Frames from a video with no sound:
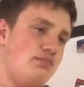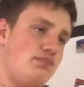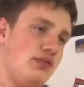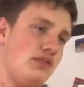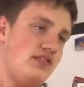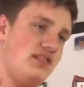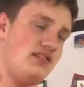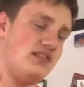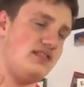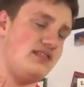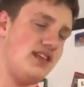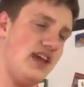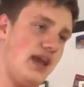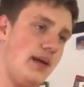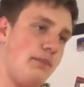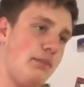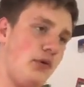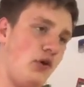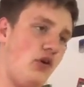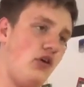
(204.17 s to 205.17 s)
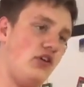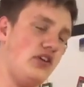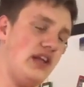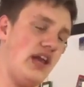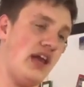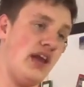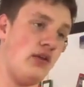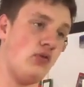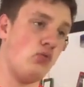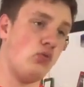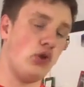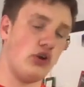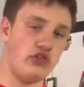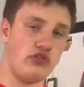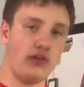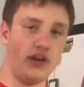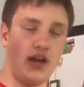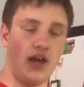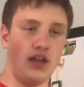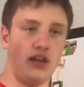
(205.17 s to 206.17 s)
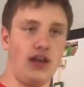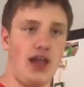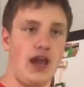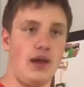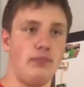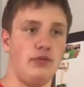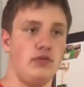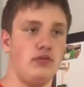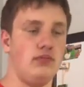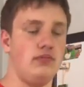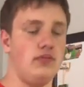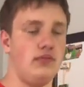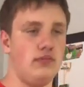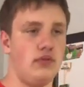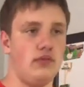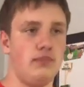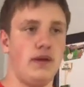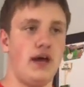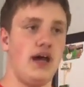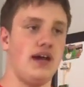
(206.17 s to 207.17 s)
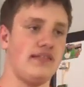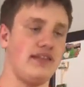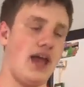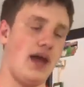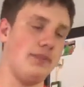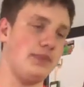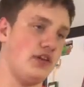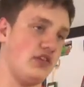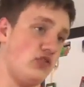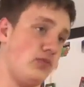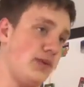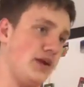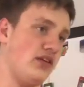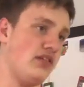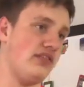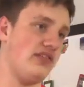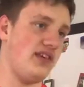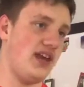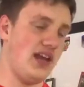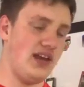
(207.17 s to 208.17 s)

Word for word: puts a damper on that, works right out of the Apple box, Apple experience.